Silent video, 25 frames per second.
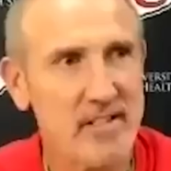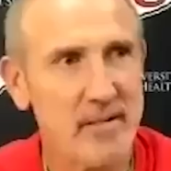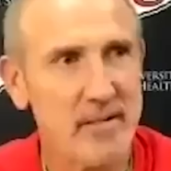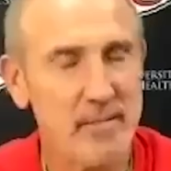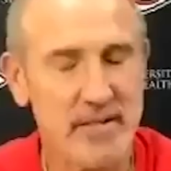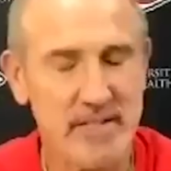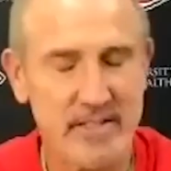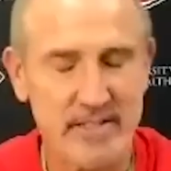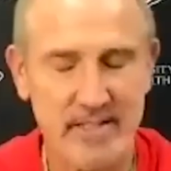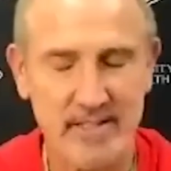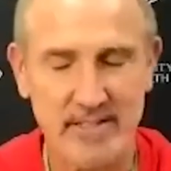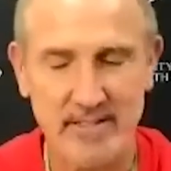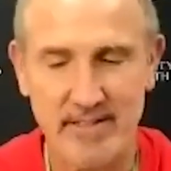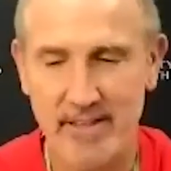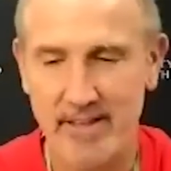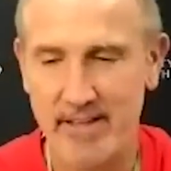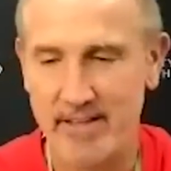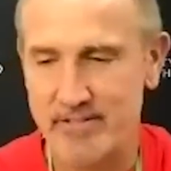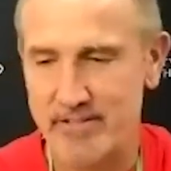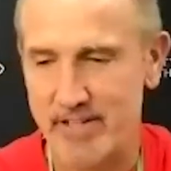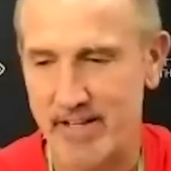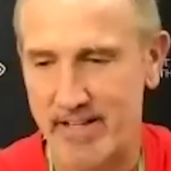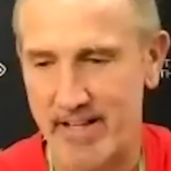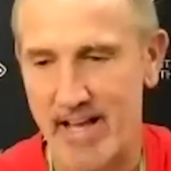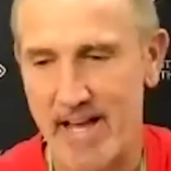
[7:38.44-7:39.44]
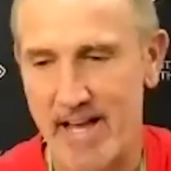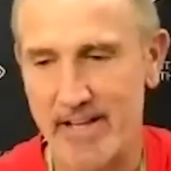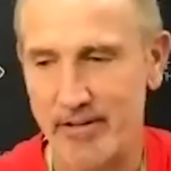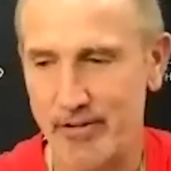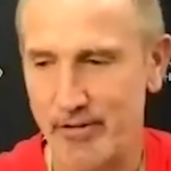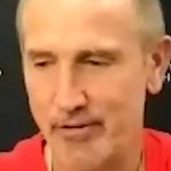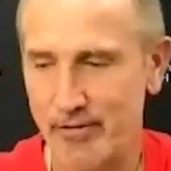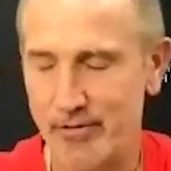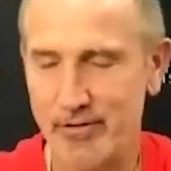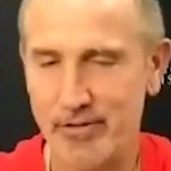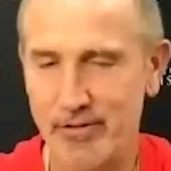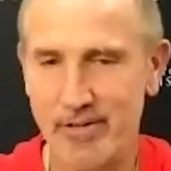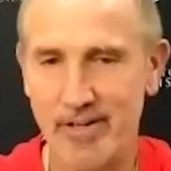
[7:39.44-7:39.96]
me is he thinks like I
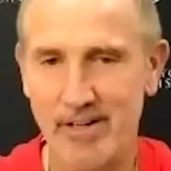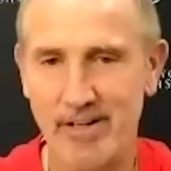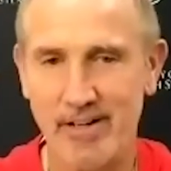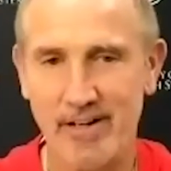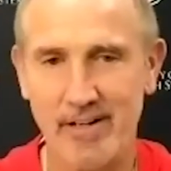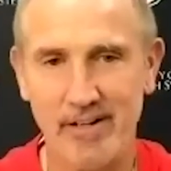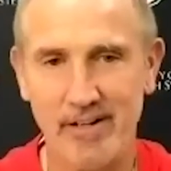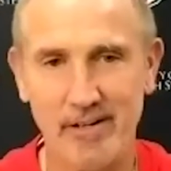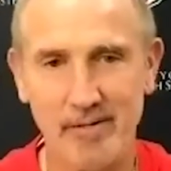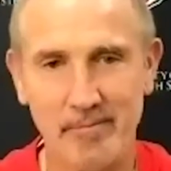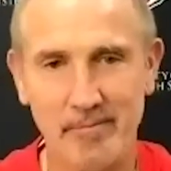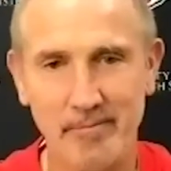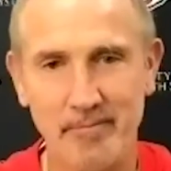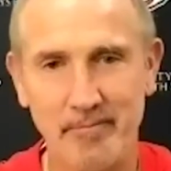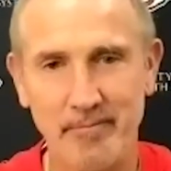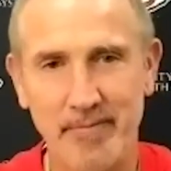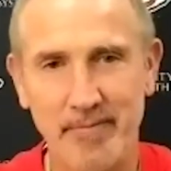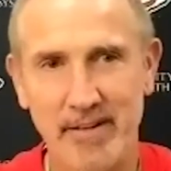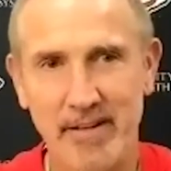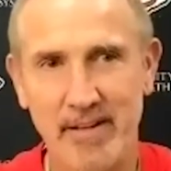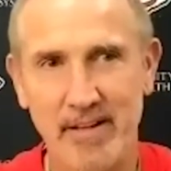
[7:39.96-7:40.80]
do. Um,